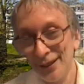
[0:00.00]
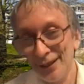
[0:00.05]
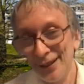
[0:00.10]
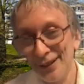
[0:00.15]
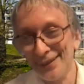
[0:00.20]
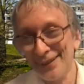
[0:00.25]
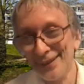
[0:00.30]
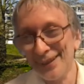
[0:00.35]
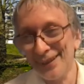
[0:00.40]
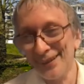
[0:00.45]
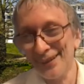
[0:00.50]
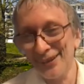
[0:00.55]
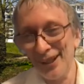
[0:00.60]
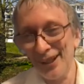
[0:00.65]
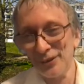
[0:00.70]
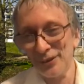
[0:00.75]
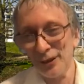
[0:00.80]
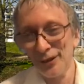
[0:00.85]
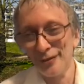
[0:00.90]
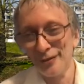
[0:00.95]
It's a
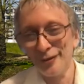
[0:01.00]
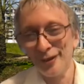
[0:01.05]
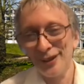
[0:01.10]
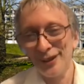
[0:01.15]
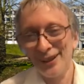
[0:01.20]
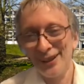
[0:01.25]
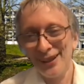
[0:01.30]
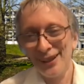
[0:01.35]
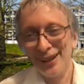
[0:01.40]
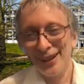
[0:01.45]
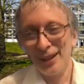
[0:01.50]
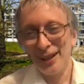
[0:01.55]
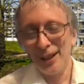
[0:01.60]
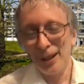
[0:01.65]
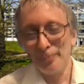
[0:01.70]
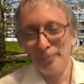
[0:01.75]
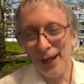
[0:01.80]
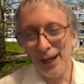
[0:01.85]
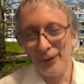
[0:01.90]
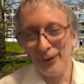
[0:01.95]
conjecture of
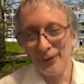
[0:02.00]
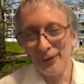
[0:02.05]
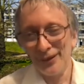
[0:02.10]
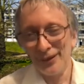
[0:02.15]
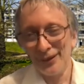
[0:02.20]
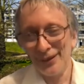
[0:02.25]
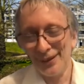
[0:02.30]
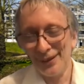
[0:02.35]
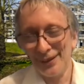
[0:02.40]
about